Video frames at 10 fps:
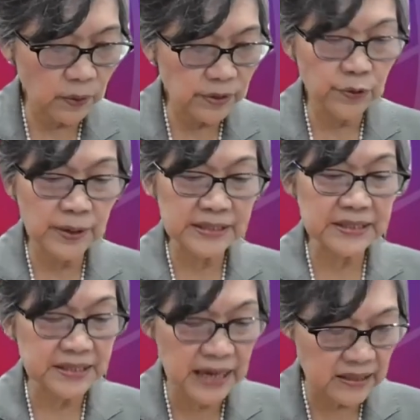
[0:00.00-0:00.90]
U.S.
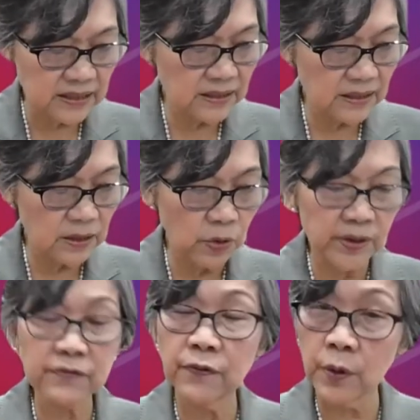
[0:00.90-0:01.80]
does
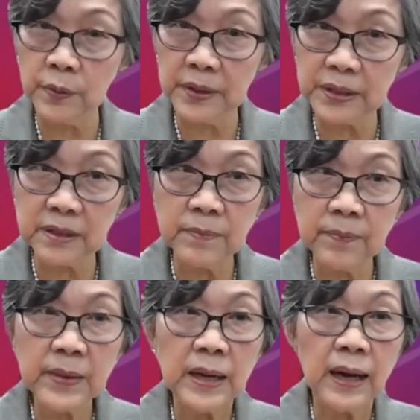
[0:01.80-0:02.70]
going forward,
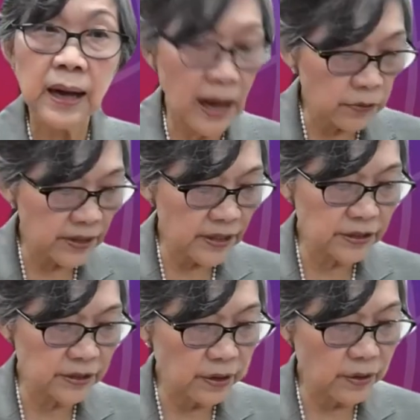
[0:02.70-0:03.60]
how it
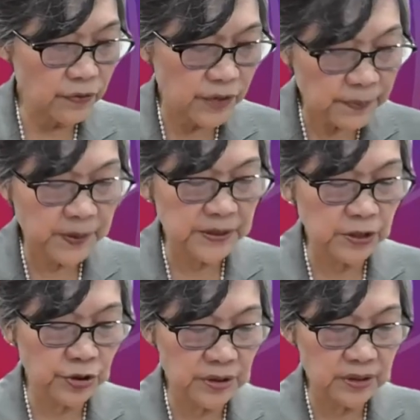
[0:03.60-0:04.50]

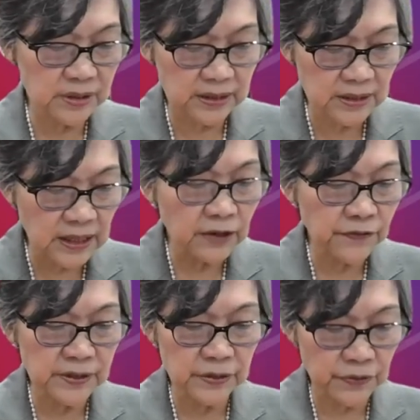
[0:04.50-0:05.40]
repositions itself
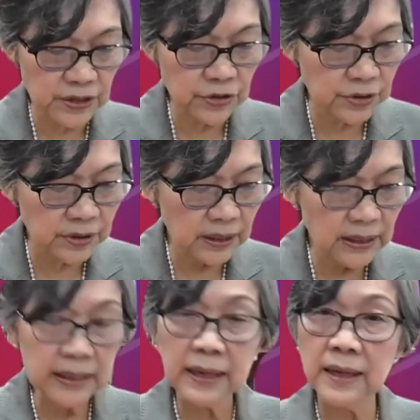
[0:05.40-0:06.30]
in the region,
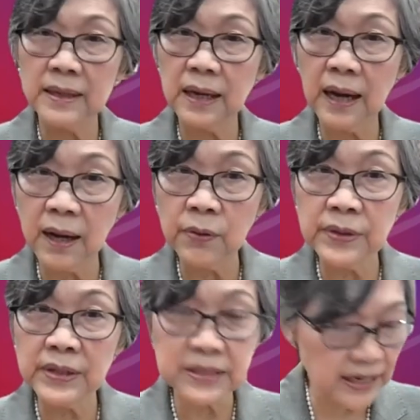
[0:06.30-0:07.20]
and how
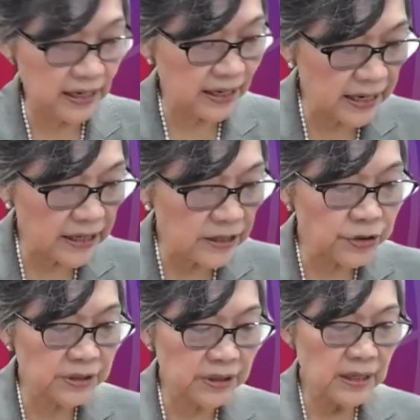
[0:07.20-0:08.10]
it
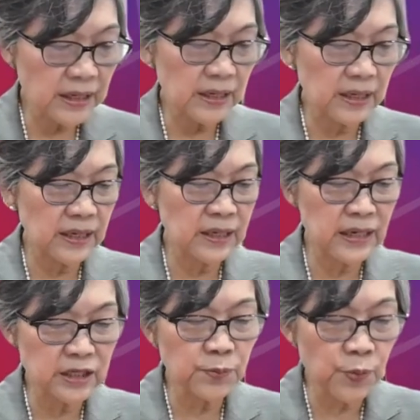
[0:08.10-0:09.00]
engages in
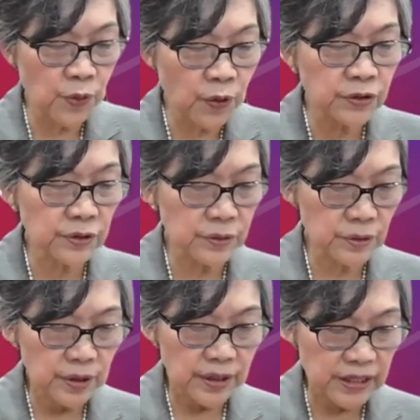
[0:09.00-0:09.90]
its broad,
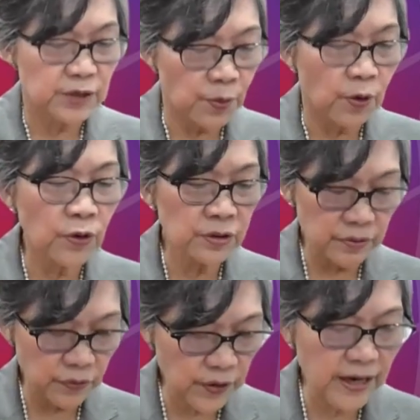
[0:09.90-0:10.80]
its broad
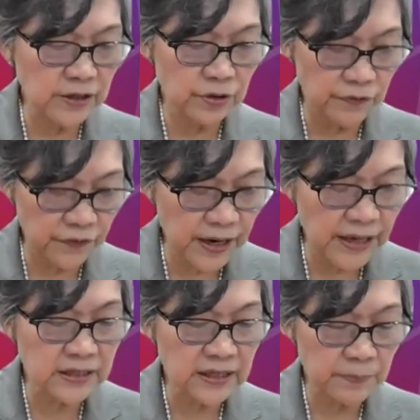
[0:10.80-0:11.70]
range of
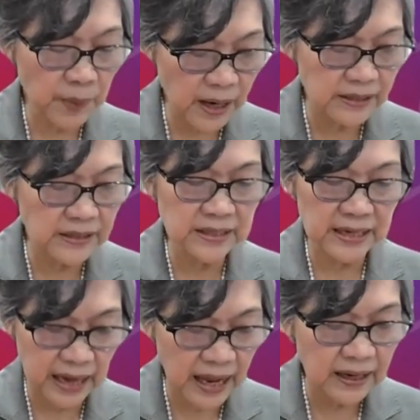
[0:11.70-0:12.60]
friends and partners
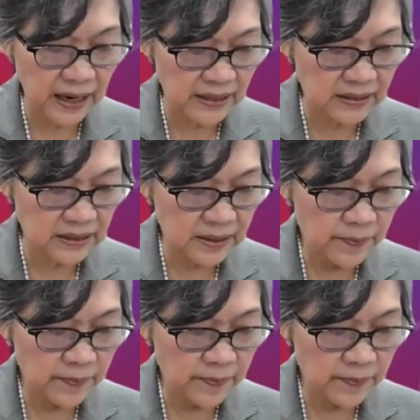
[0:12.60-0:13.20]
and allies,